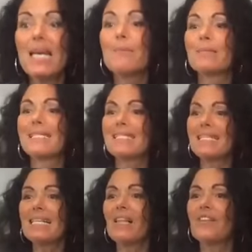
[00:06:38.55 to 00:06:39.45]
But
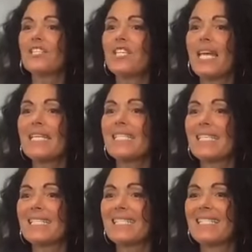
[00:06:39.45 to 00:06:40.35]
still, the
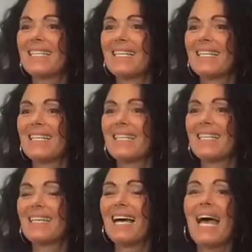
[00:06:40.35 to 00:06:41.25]
changes
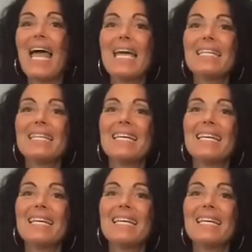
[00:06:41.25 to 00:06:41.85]
and